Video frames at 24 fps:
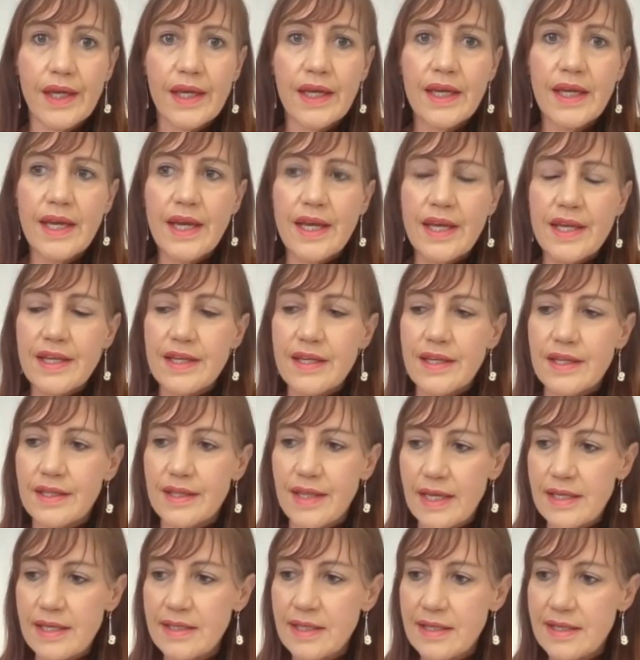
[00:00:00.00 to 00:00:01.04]

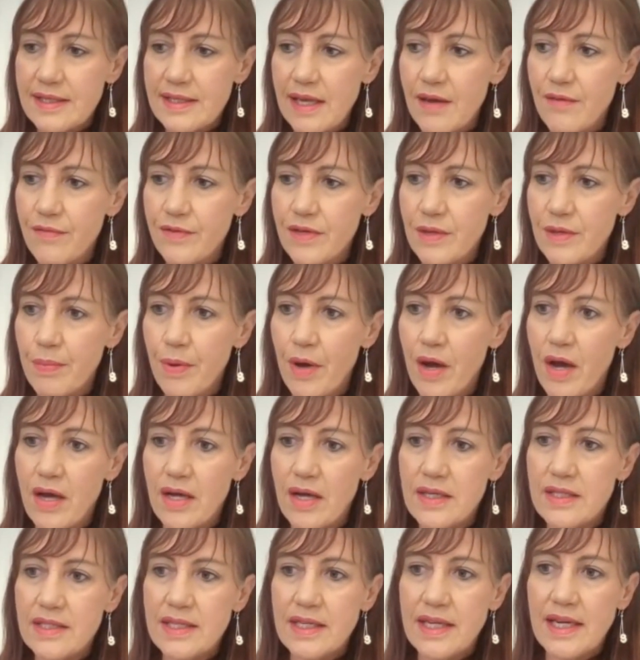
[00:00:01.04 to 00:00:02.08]
That's the
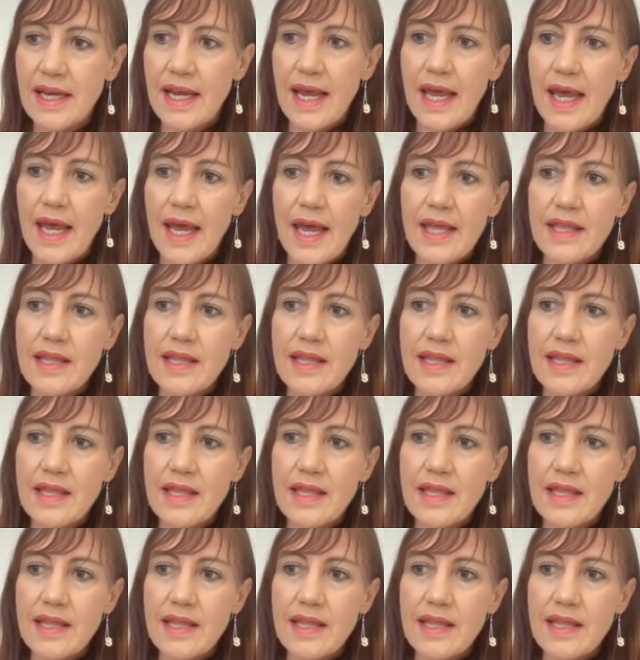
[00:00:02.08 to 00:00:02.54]
safety part.